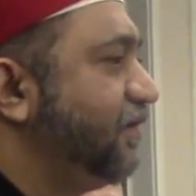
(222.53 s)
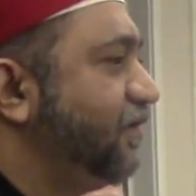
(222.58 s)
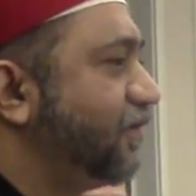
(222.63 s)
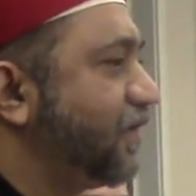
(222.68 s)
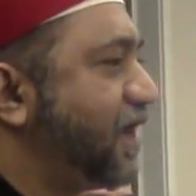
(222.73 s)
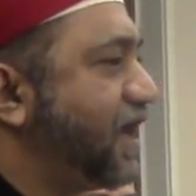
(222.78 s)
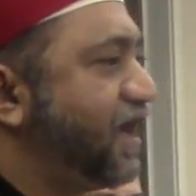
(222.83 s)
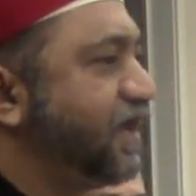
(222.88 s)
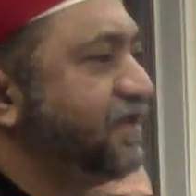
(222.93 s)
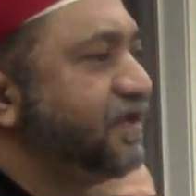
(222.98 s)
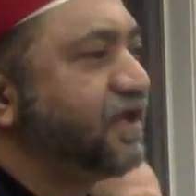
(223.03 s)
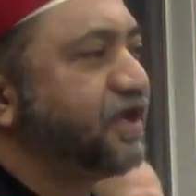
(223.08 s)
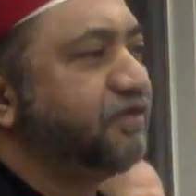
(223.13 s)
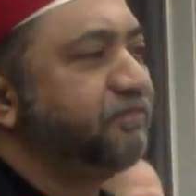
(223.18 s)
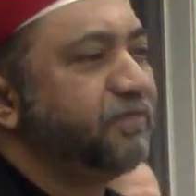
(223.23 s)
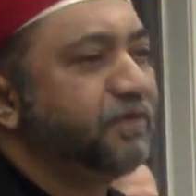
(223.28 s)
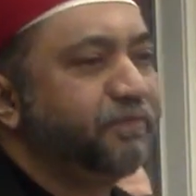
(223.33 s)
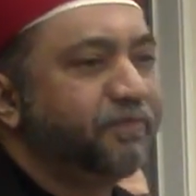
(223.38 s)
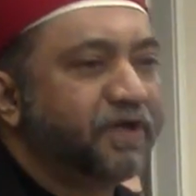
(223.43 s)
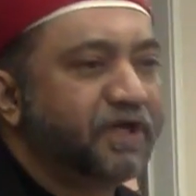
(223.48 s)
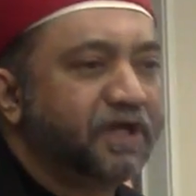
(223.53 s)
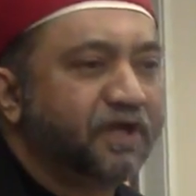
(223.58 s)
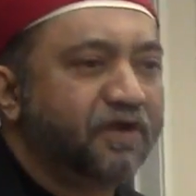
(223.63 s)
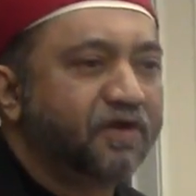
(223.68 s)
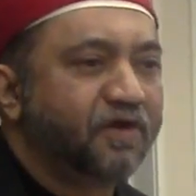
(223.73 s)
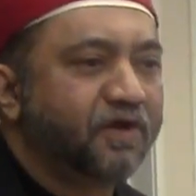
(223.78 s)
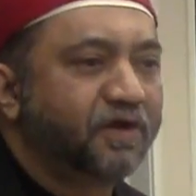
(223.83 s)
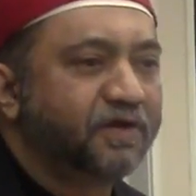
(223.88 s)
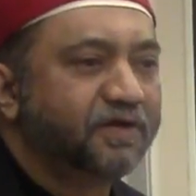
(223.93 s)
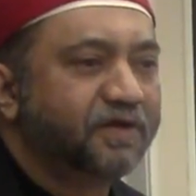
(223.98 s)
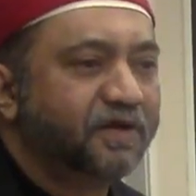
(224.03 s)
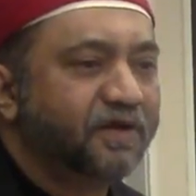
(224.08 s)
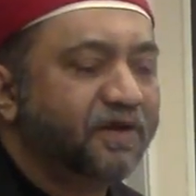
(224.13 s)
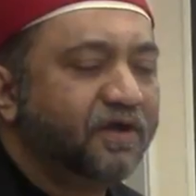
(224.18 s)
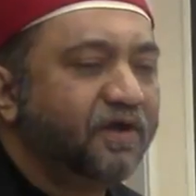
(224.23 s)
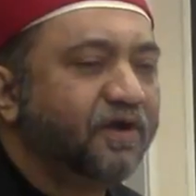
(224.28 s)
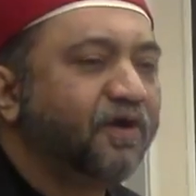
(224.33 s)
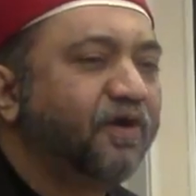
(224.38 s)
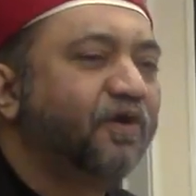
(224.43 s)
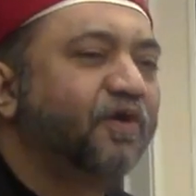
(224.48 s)
You are either remembering God
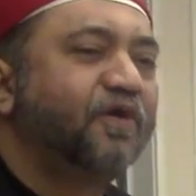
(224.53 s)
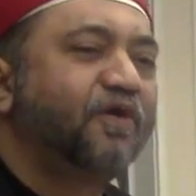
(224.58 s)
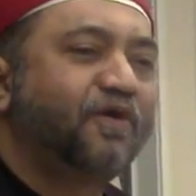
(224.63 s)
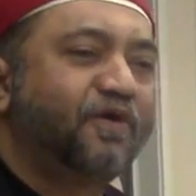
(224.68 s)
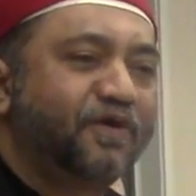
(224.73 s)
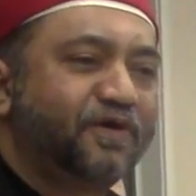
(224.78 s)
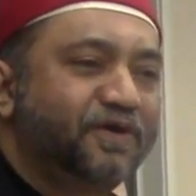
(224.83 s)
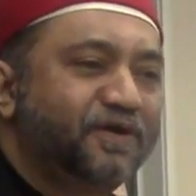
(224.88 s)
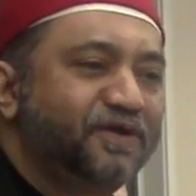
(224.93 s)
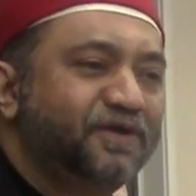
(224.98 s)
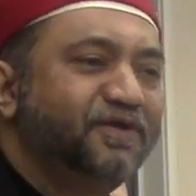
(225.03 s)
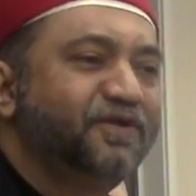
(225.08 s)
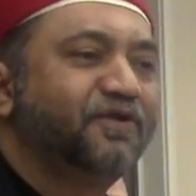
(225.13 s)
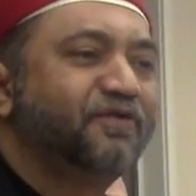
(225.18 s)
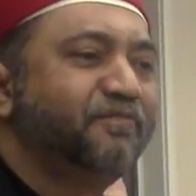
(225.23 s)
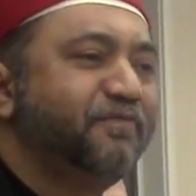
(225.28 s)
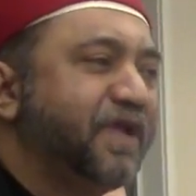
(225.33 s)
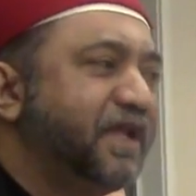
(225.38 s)
or you are